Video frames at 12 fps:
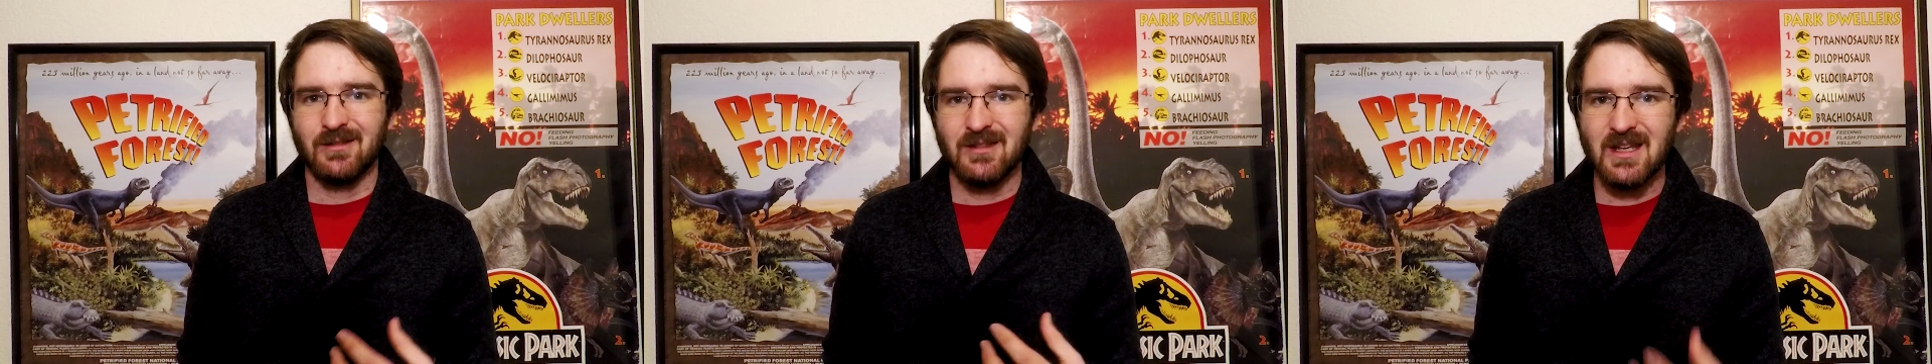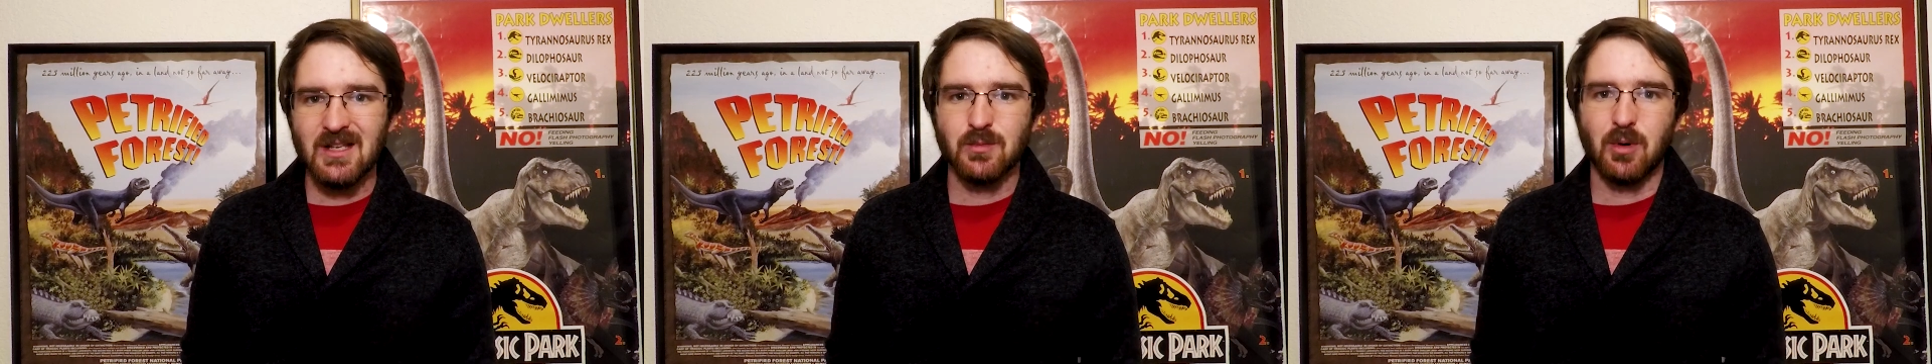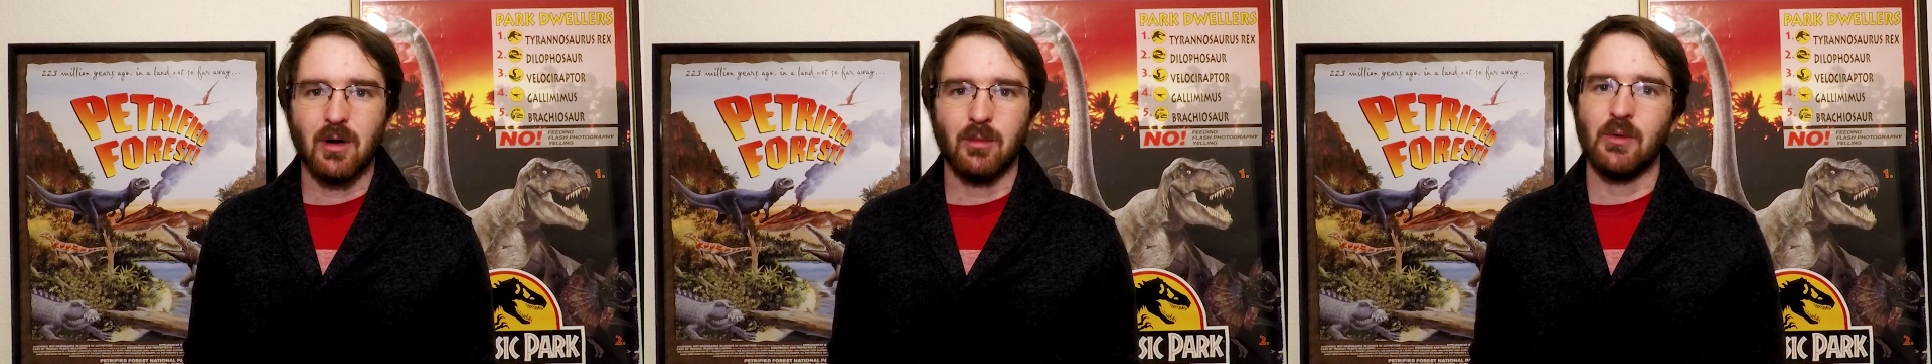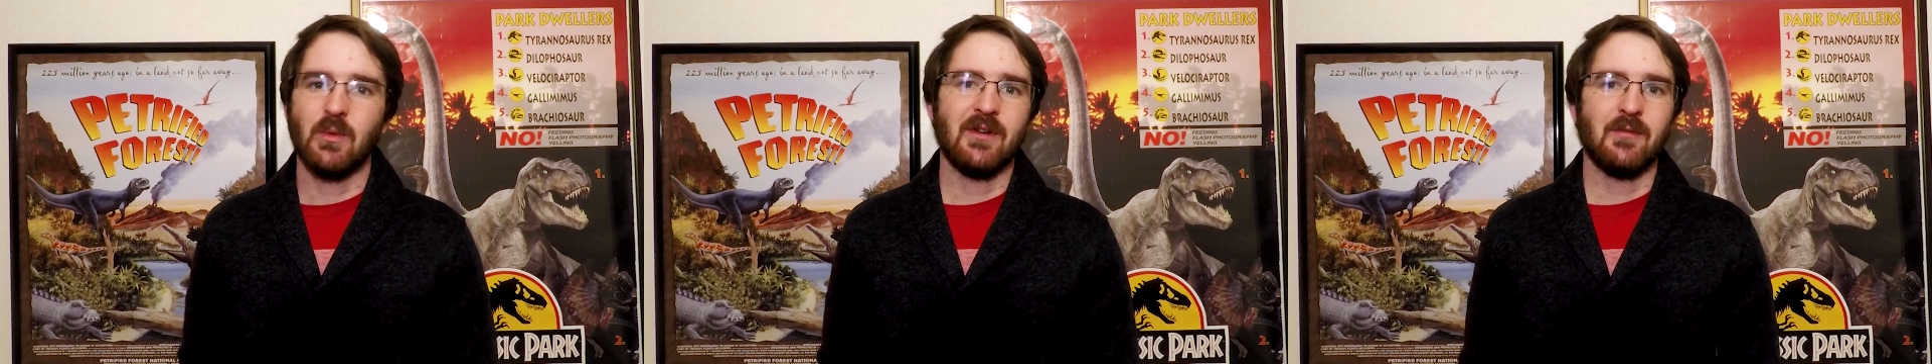these
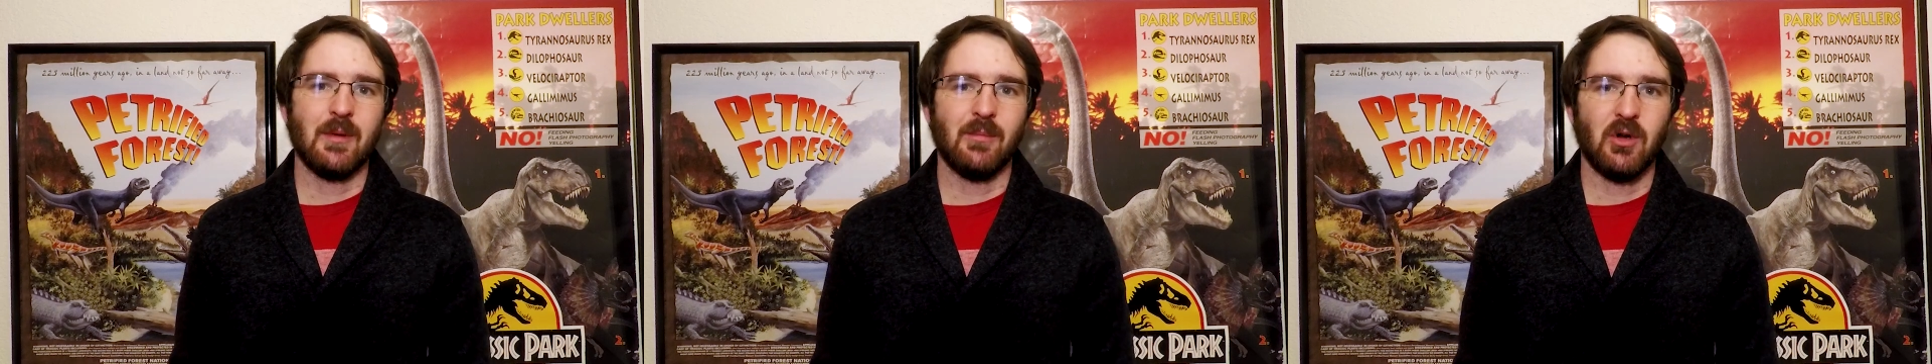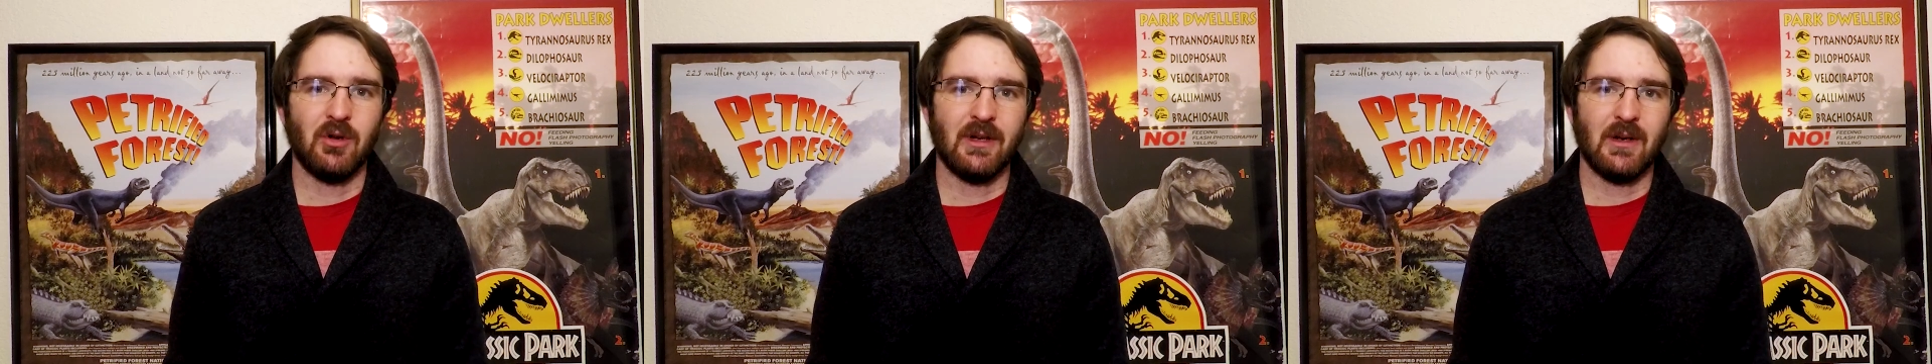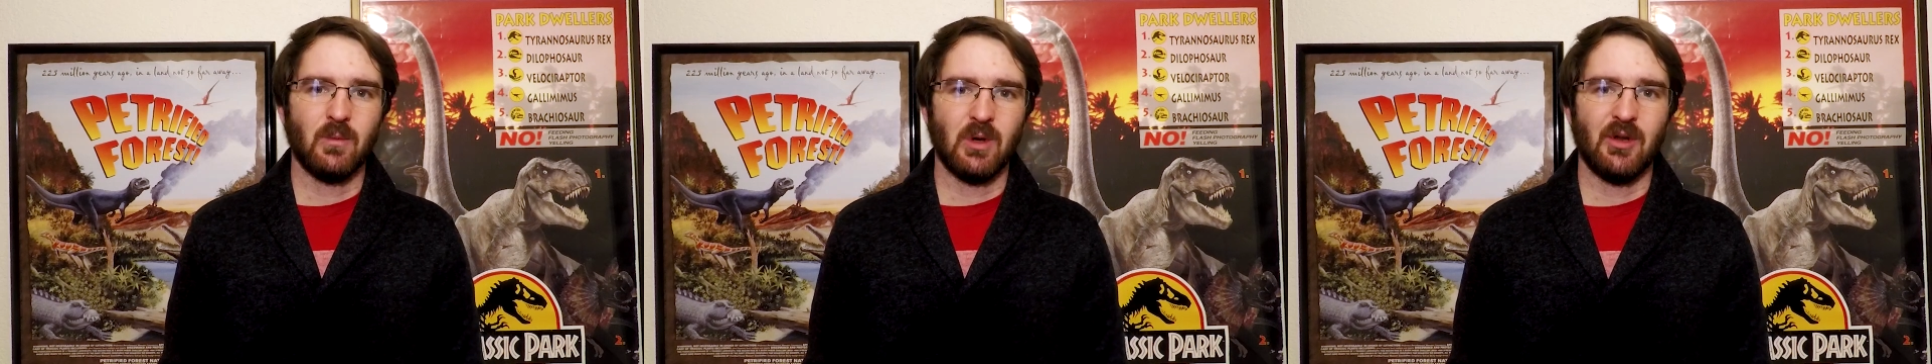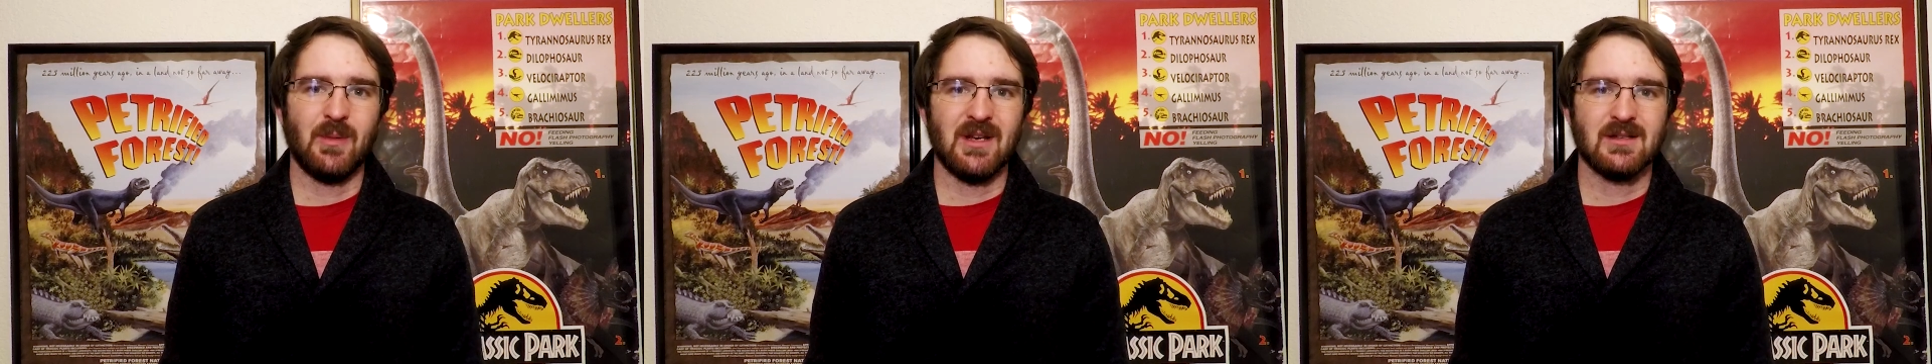probably wouldn't have been pulling in
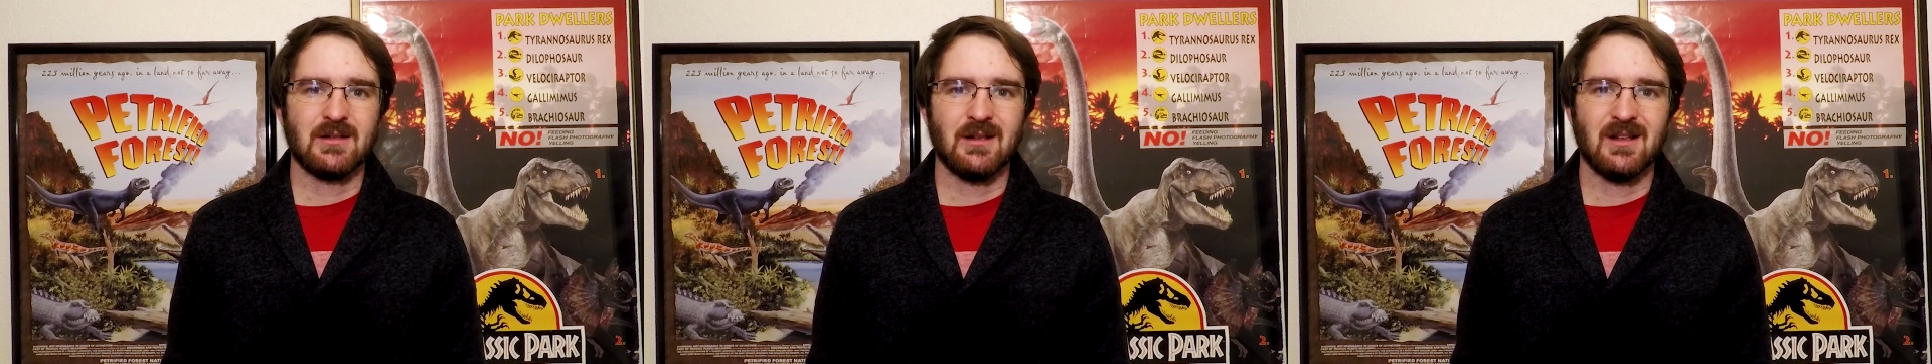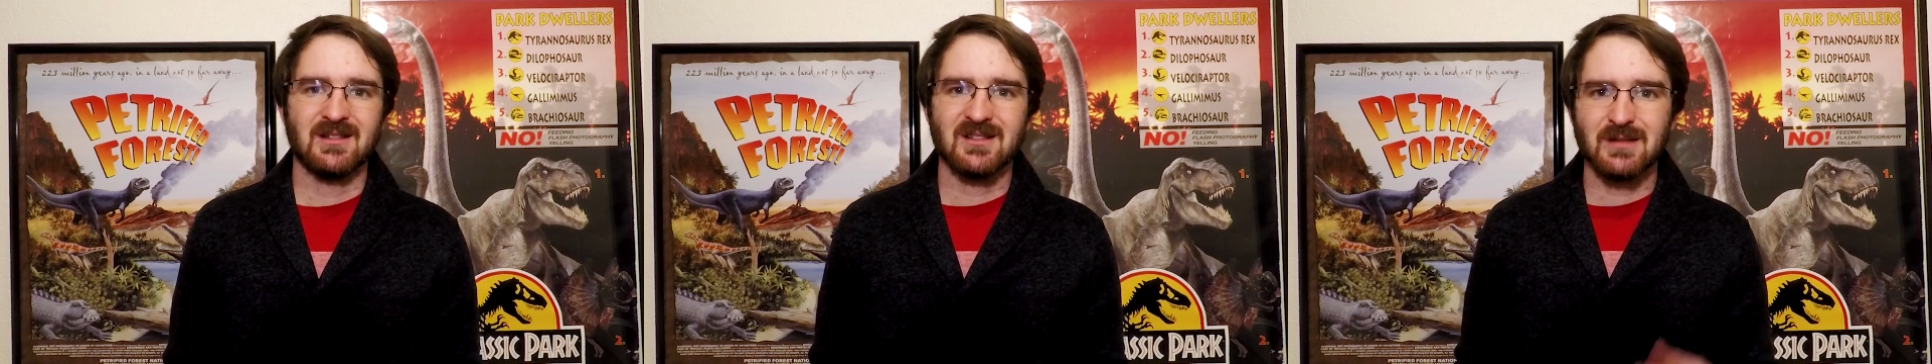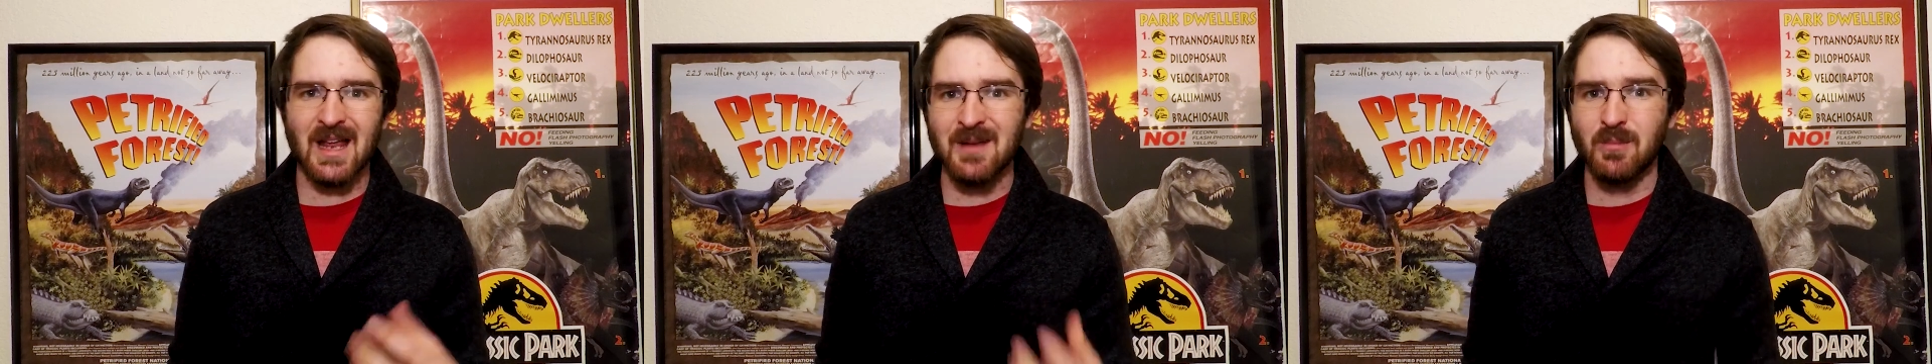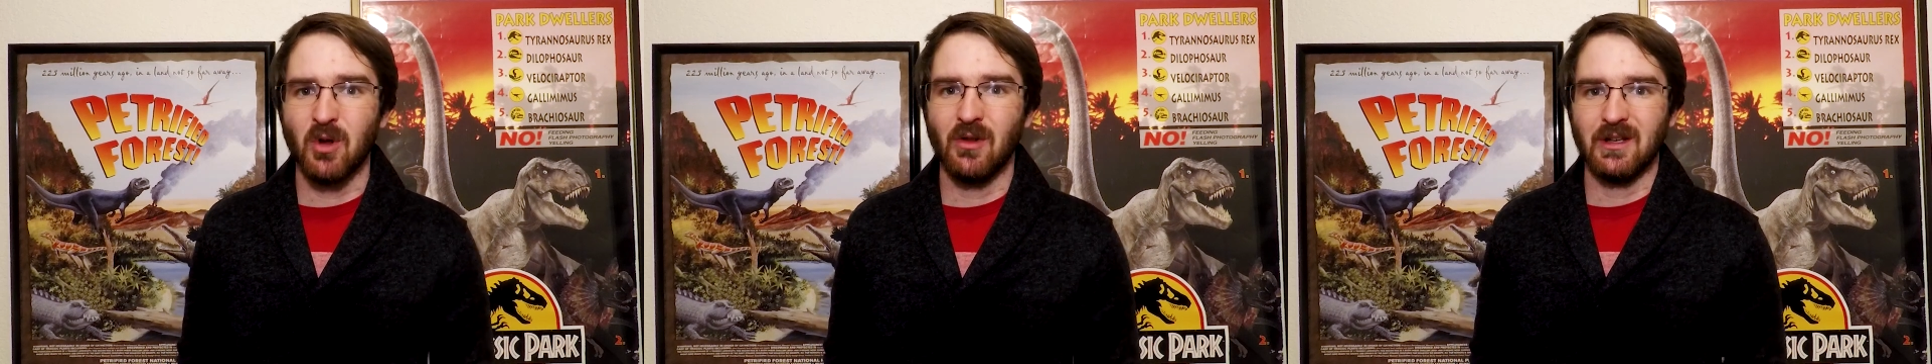wildebeest,
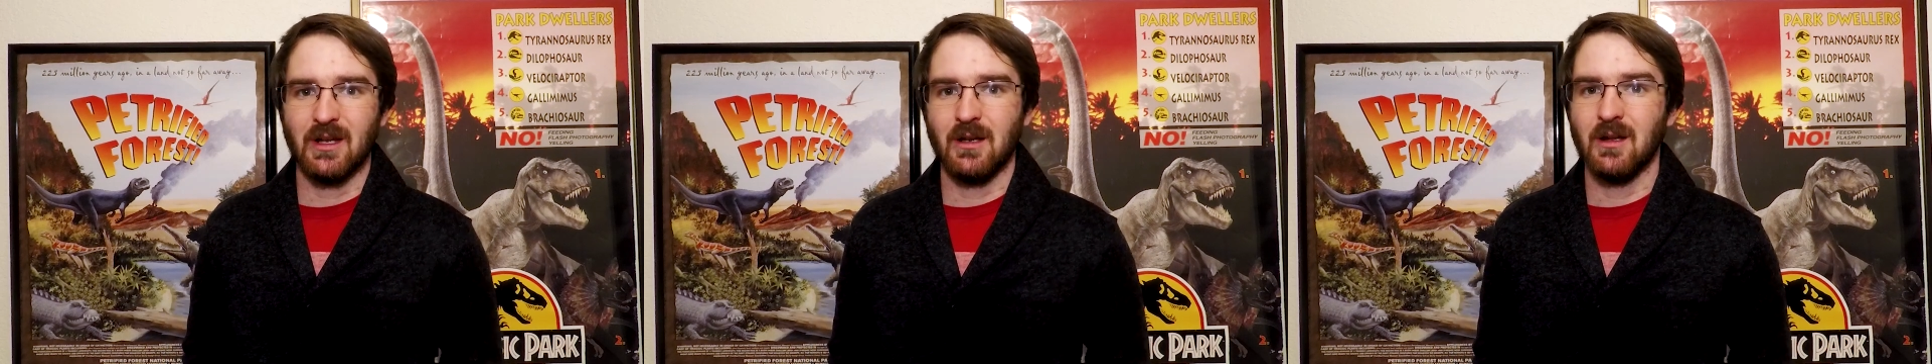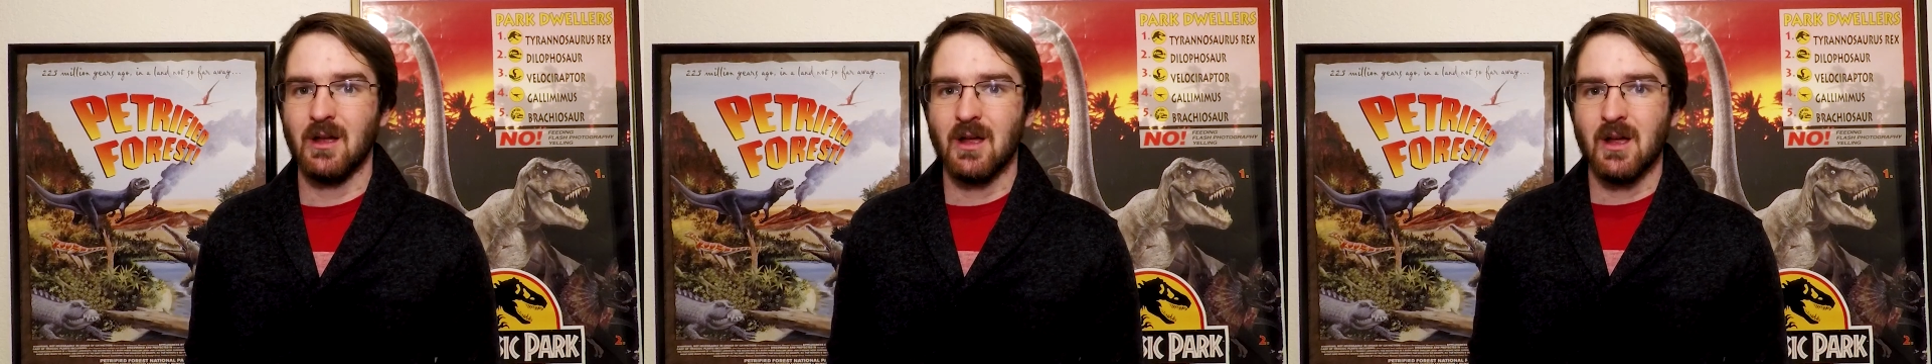instead pulling in